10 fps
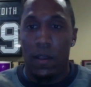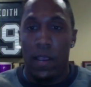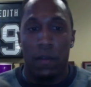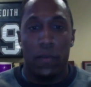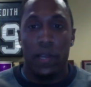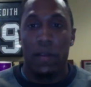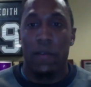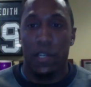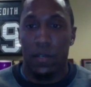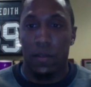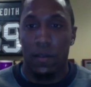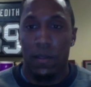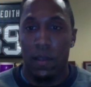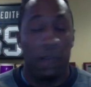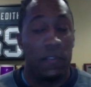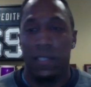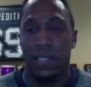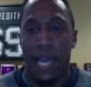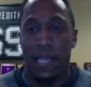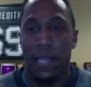and a regression of the
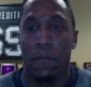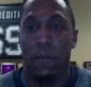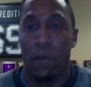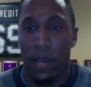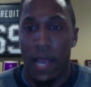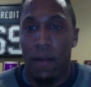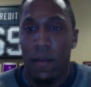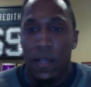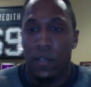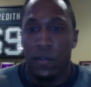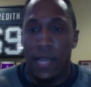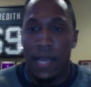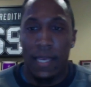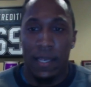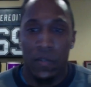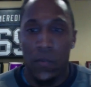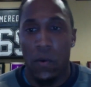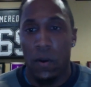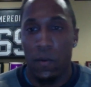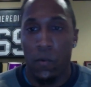exact same workout. So it's not like there's
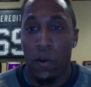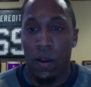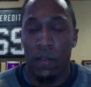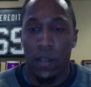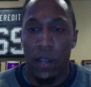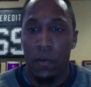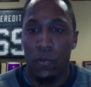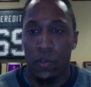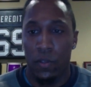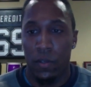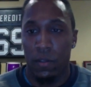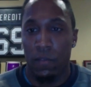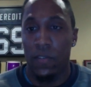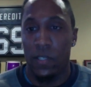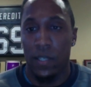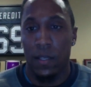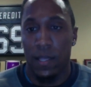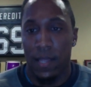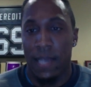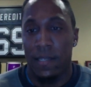more work on the coach or the
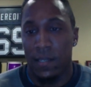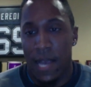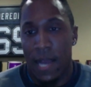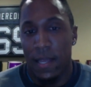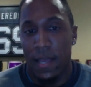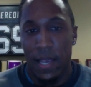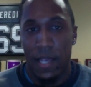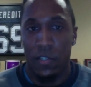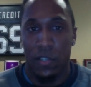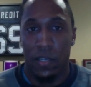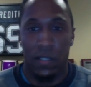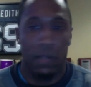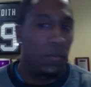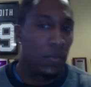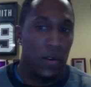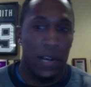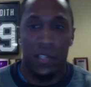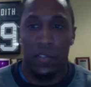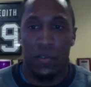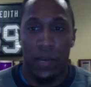facility that has to design it. It's just simple
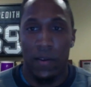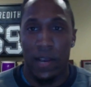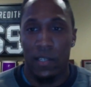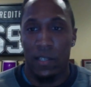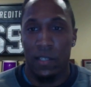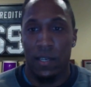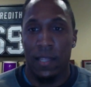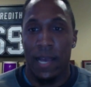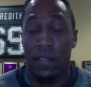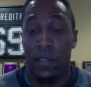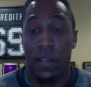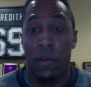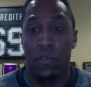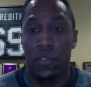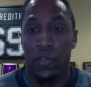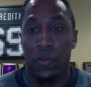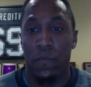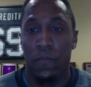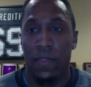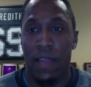progressions or regressions, and allows the coach to
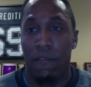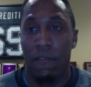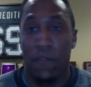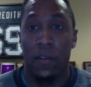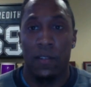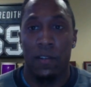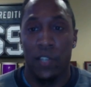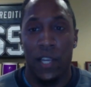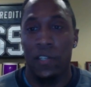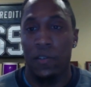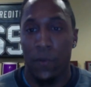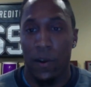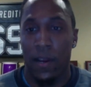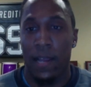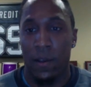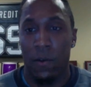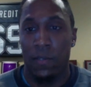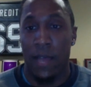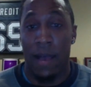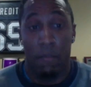not focus on changing the workout the
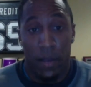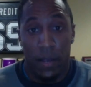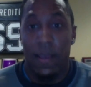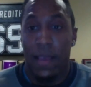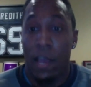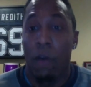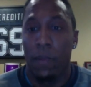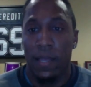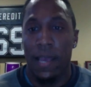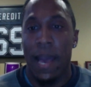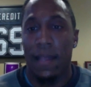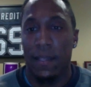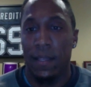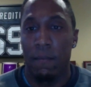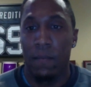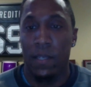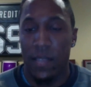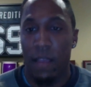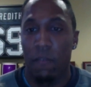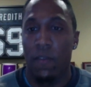whole time, but helping the athlete be
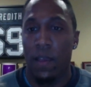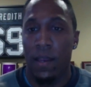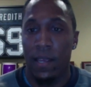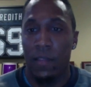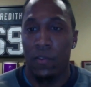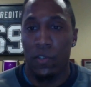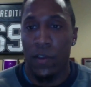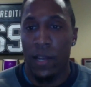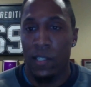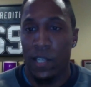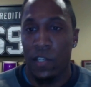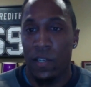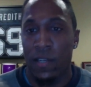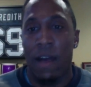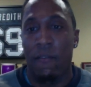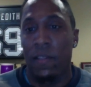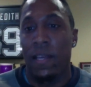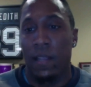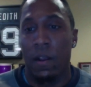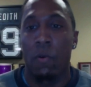safe and get through a training session and not feel
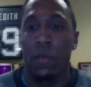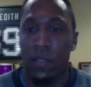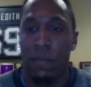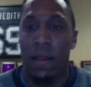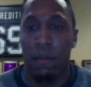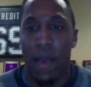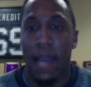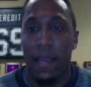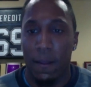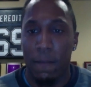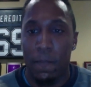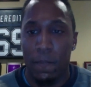like they're holding somebody back.